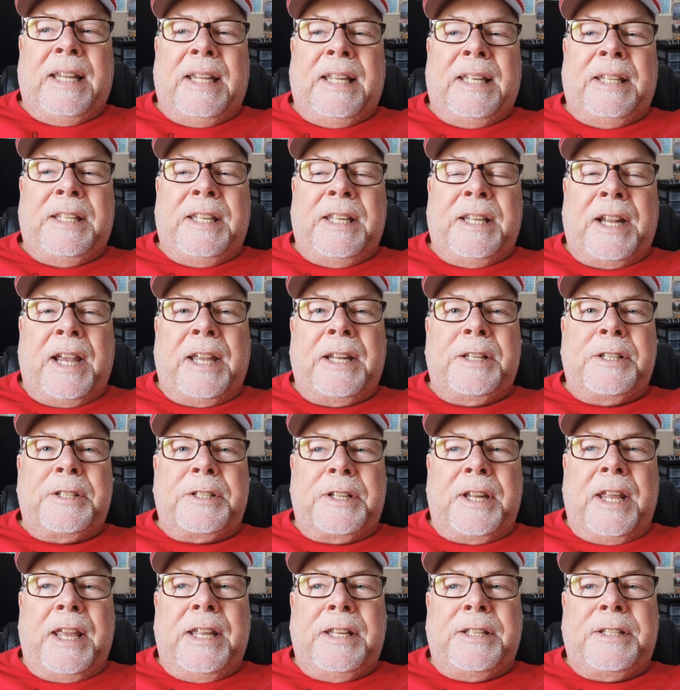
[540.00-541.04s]
In the United
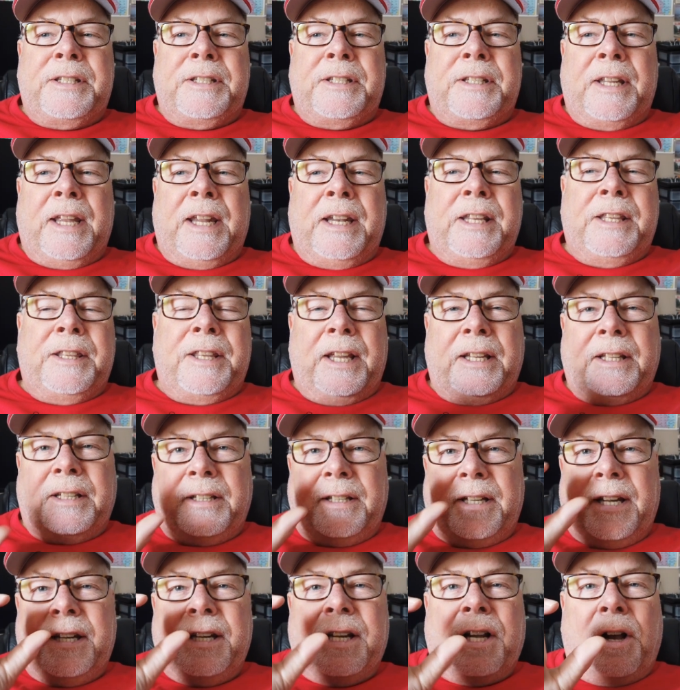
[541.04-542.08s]
States,
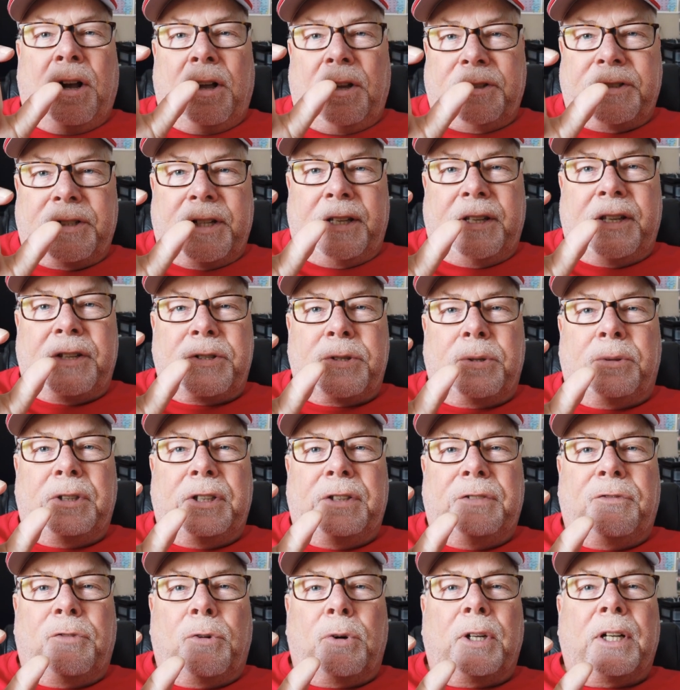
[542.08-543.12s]
any call sign that's
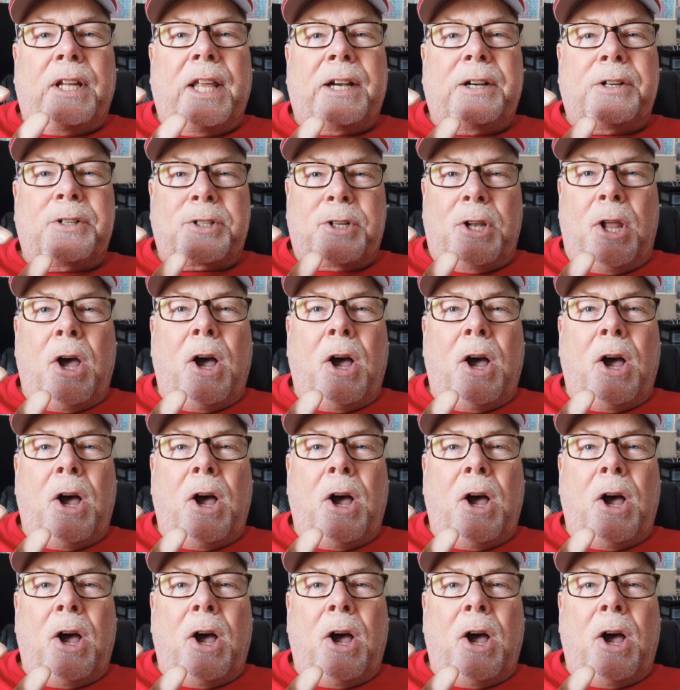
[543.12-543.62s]
only 4 letters